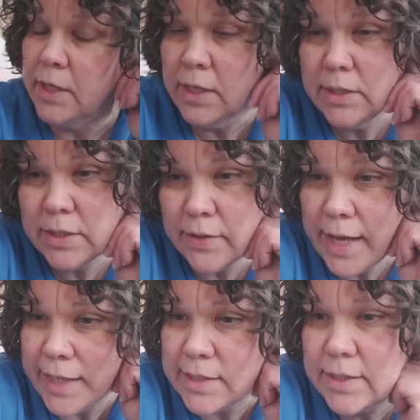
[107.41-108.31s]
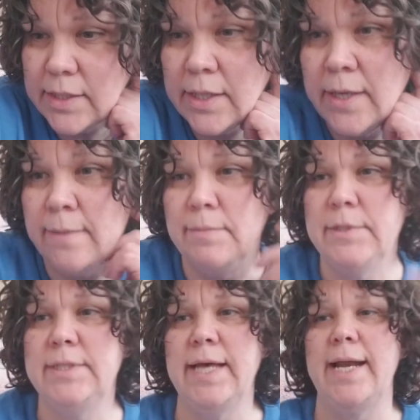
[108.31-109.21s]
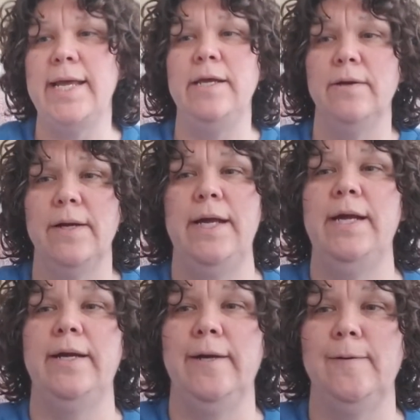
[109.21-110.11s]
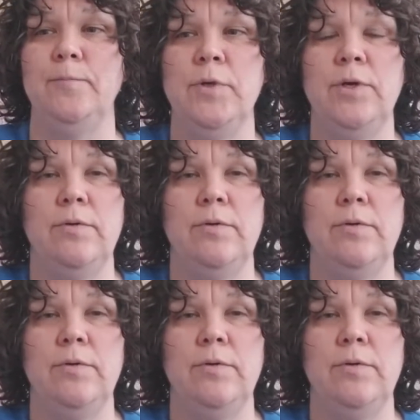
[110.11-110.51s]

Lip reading: So that's setting your hair